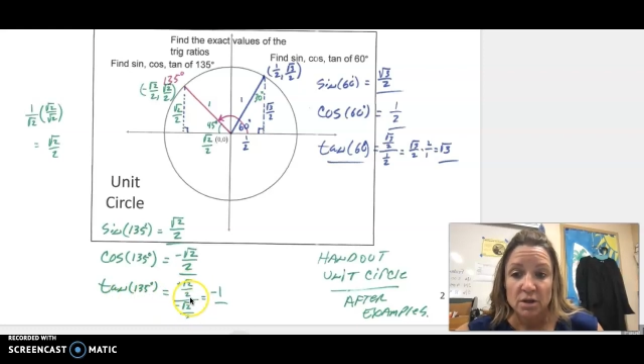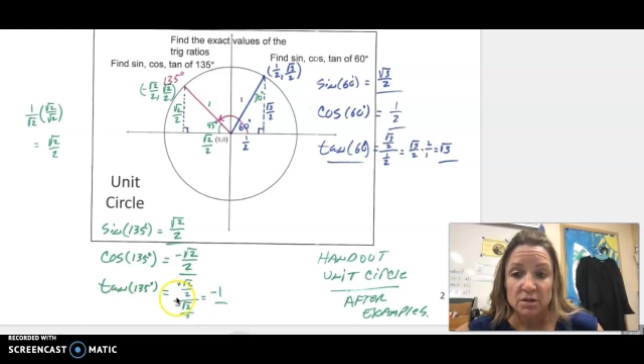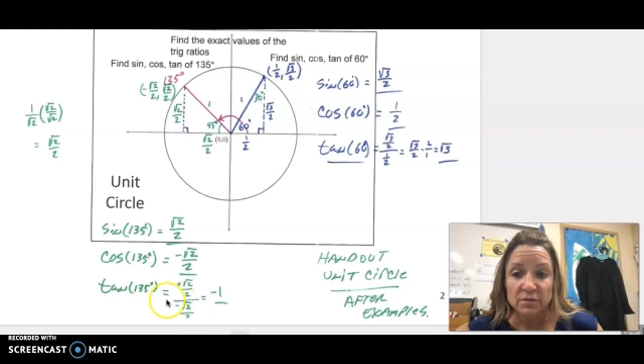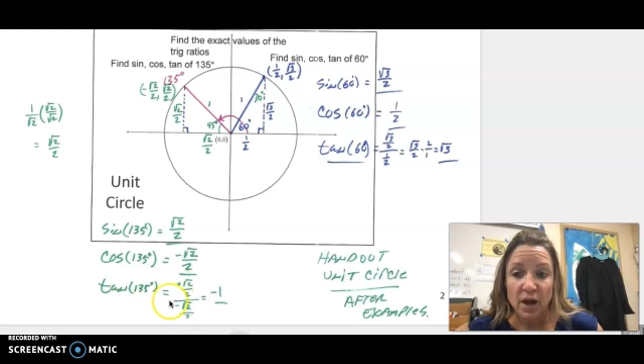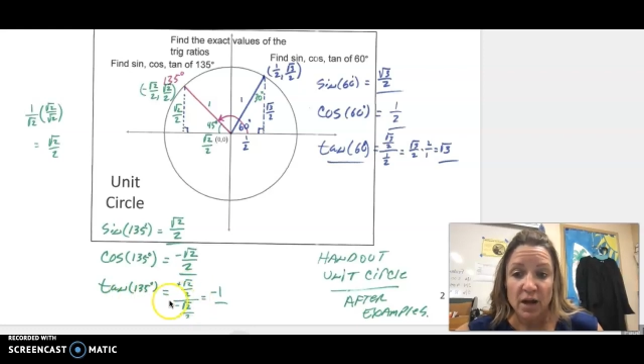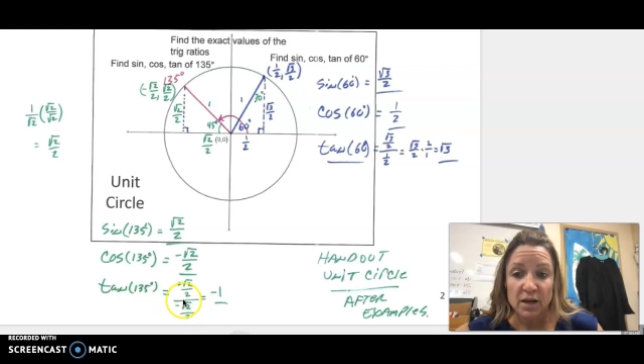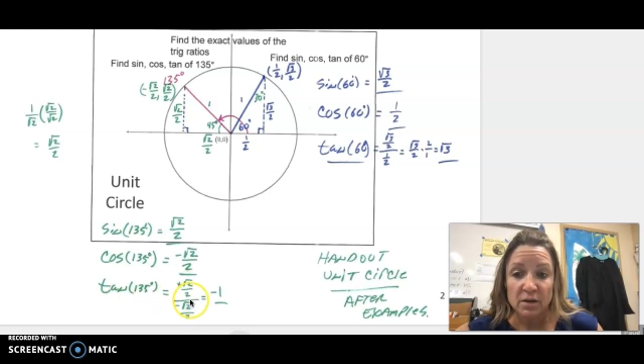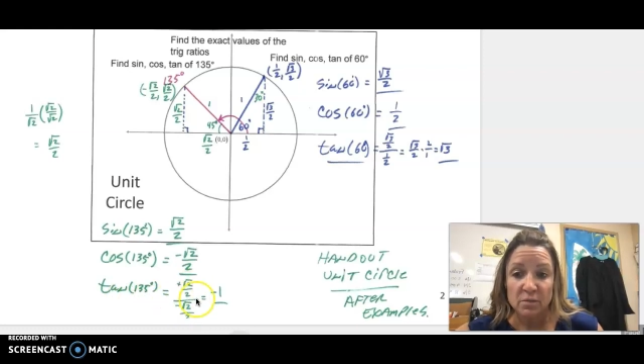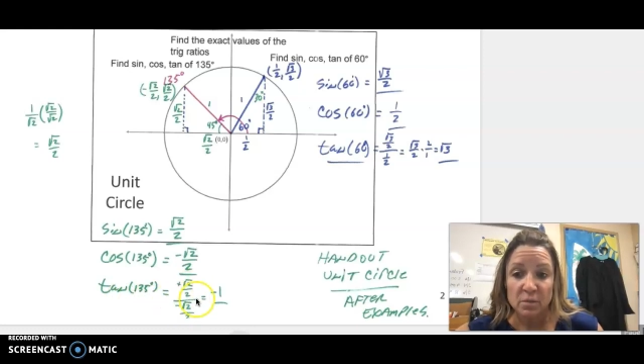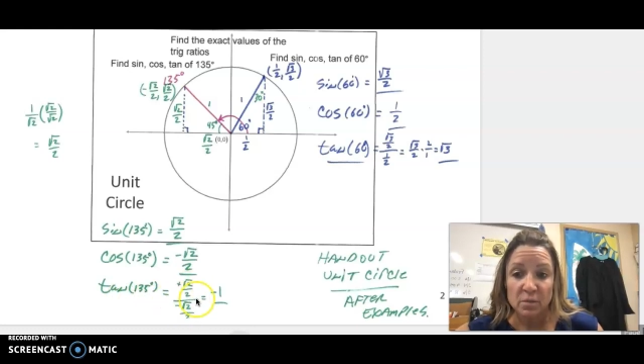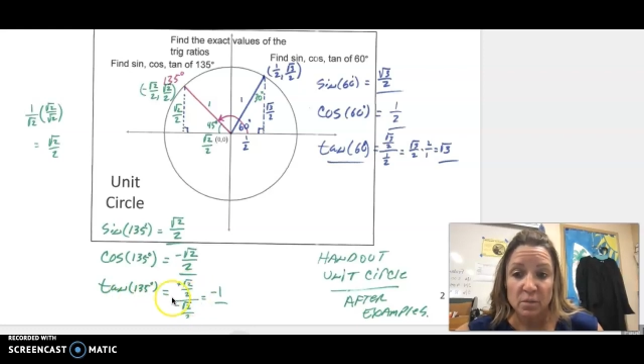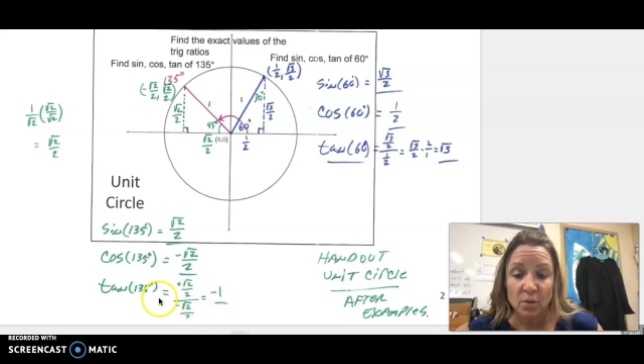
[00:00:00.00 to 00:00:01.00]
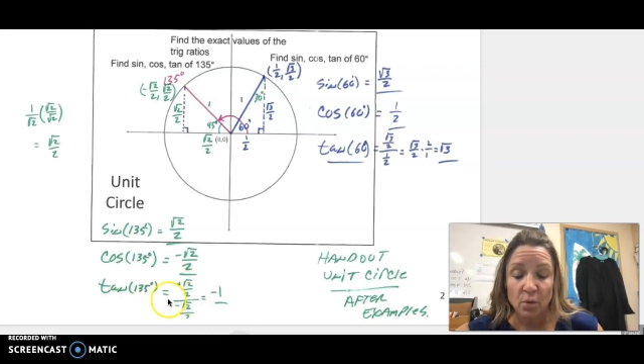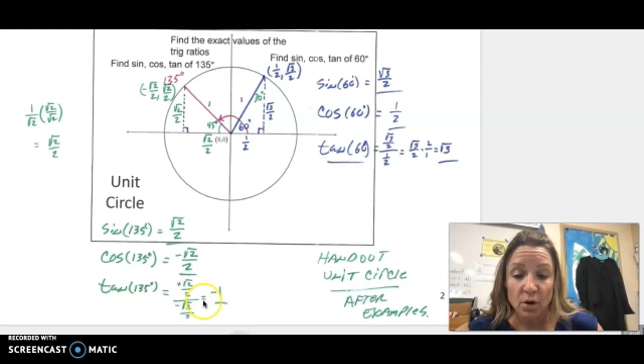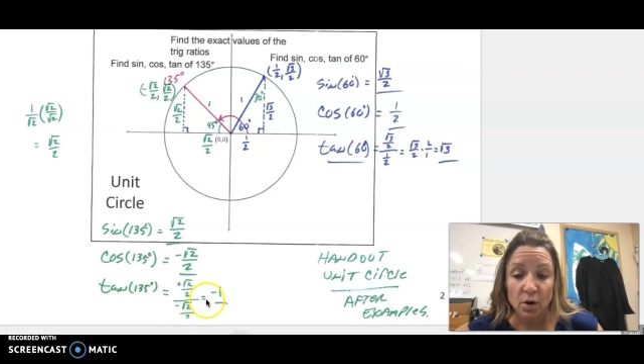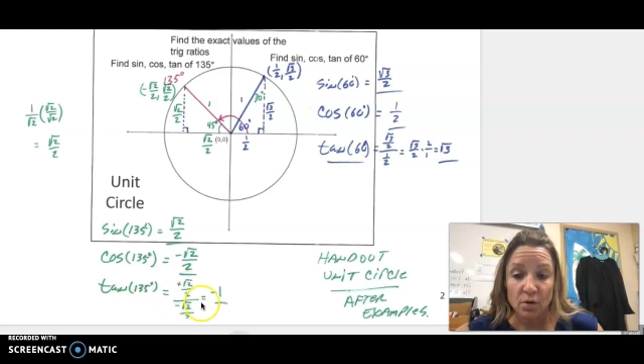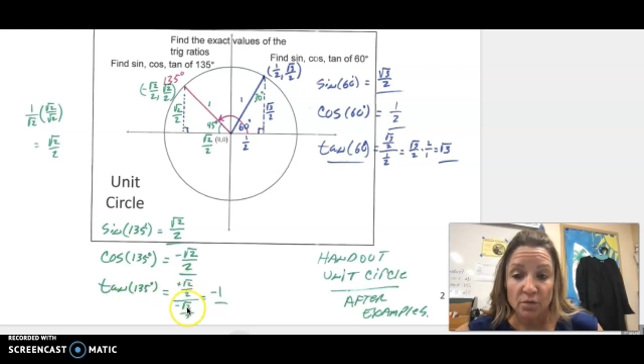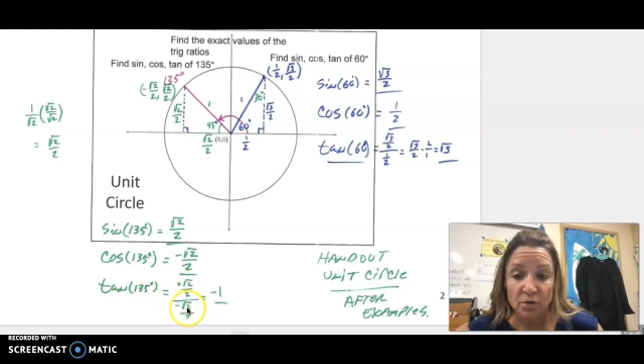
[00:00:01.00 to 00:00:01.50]
divided
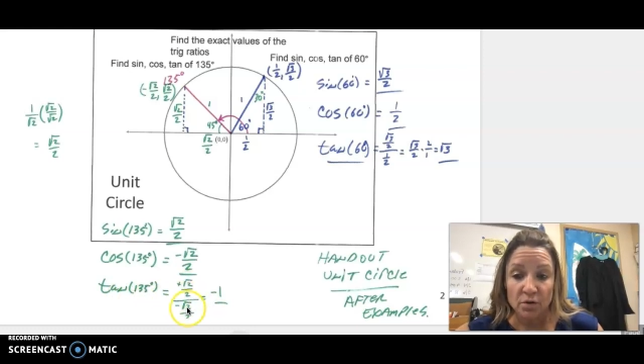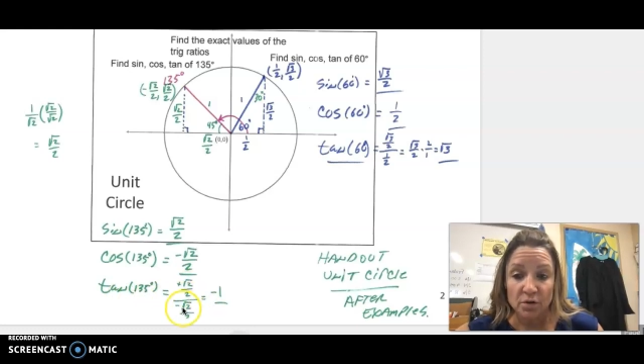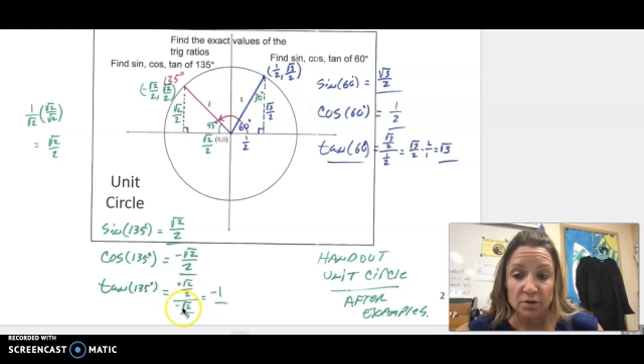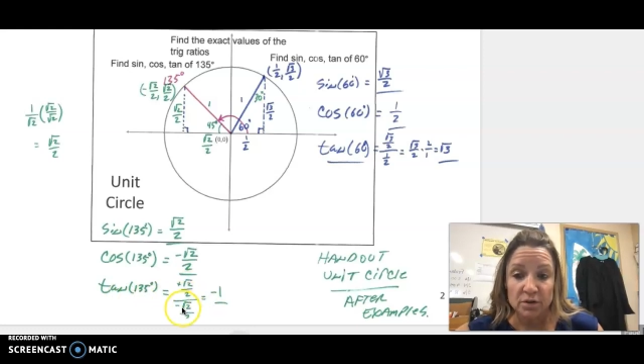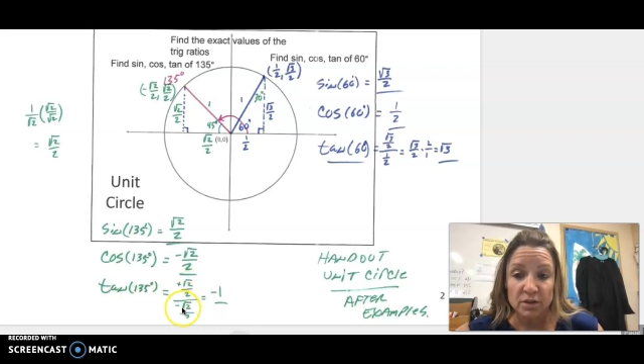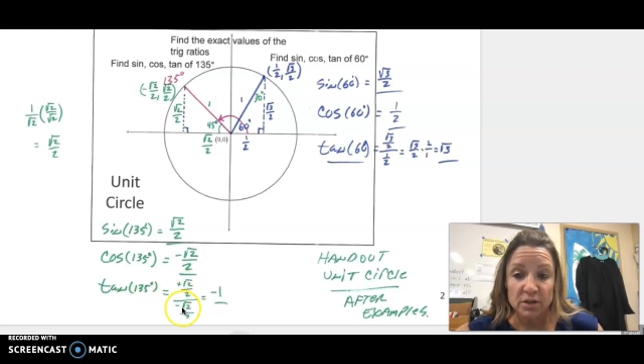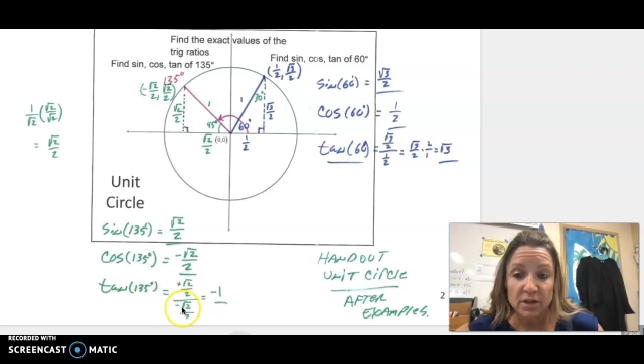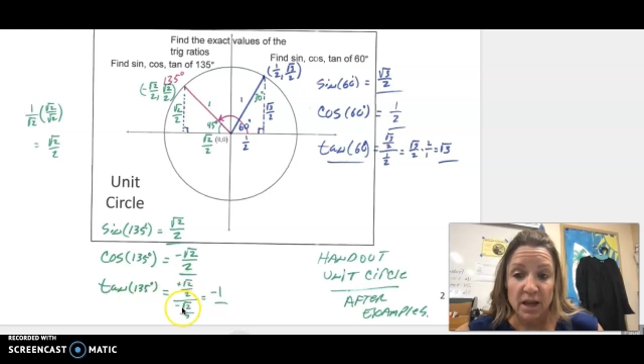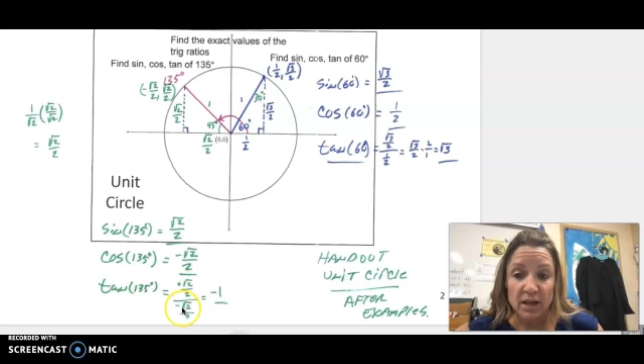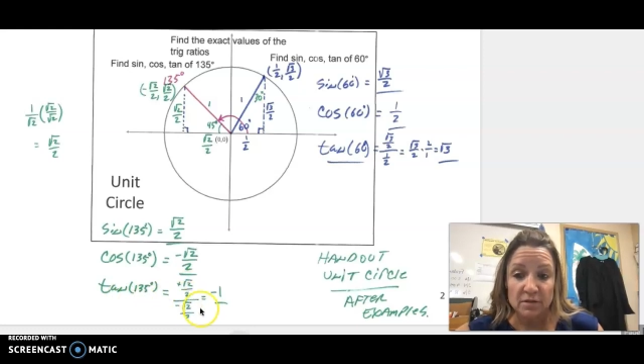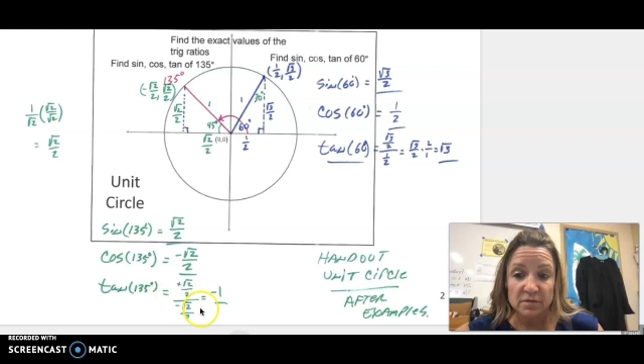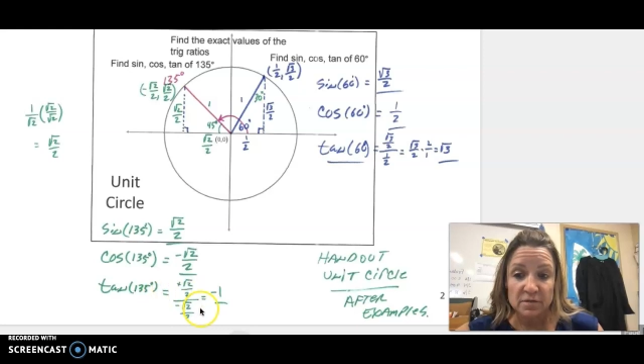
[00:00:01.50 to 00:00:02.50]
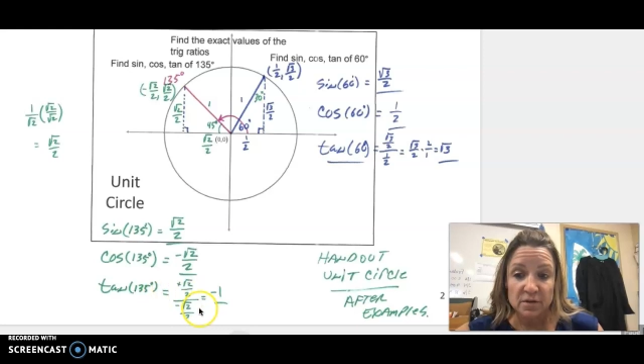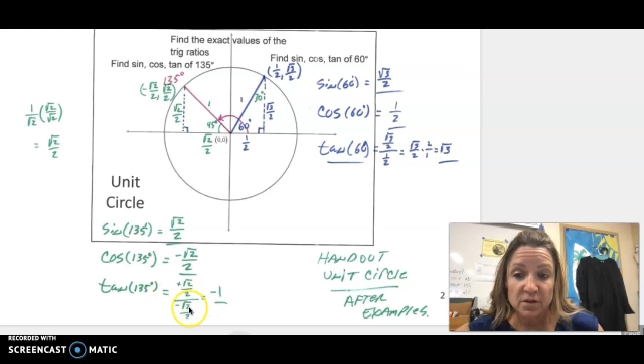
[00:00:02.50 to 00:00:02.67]
or over the negative